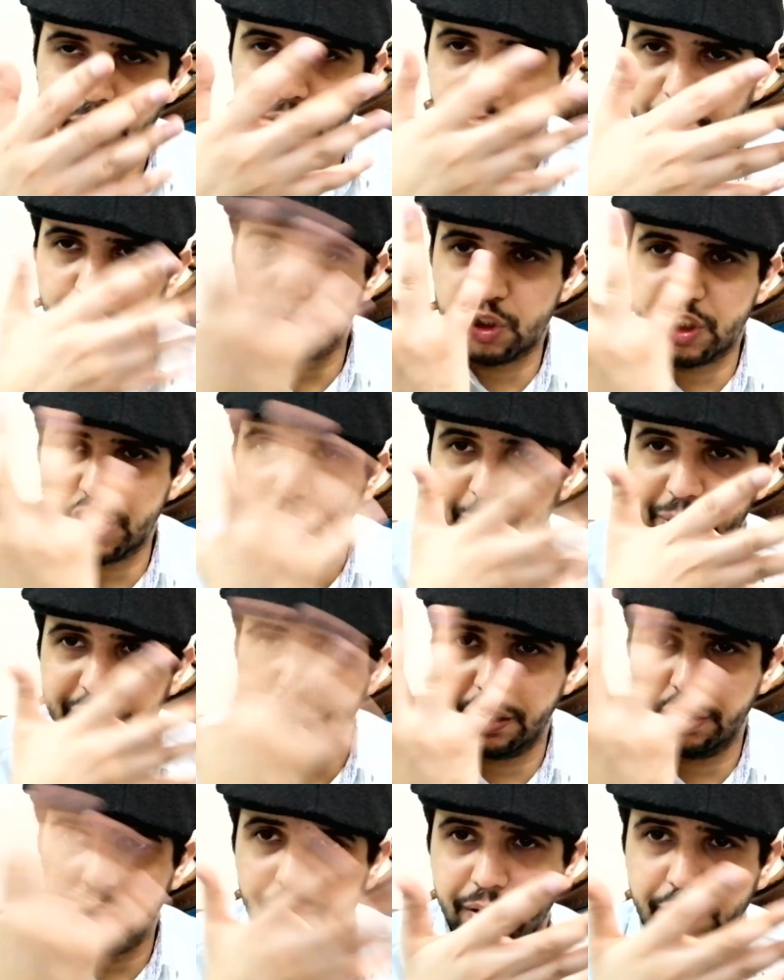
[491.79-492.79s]
Can you see
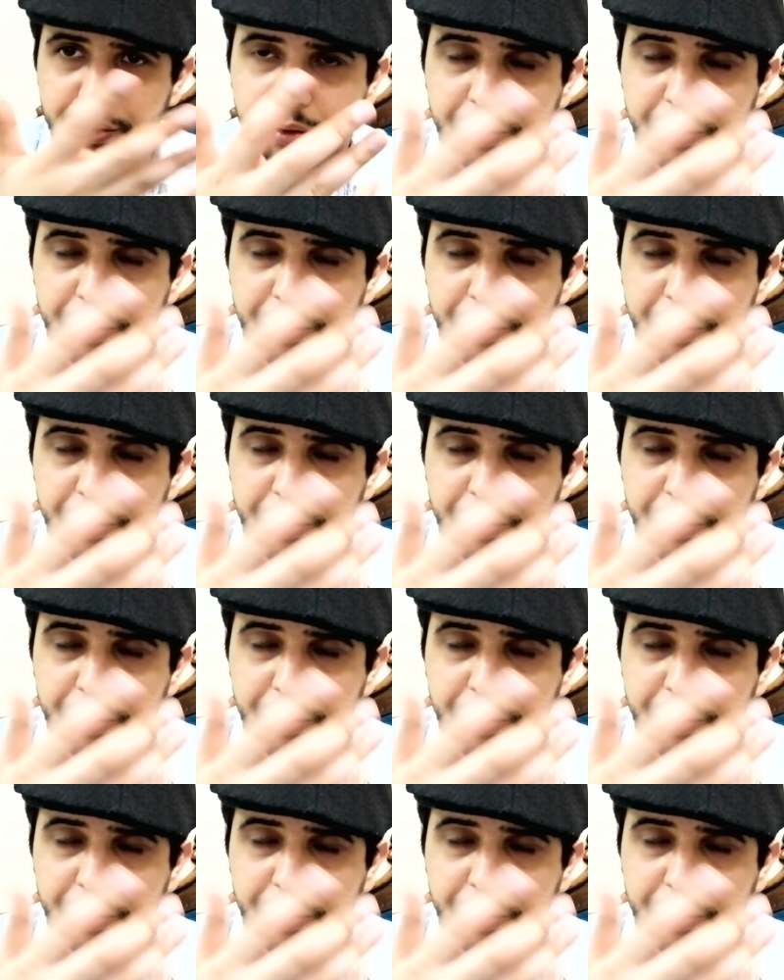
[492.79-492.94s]
me?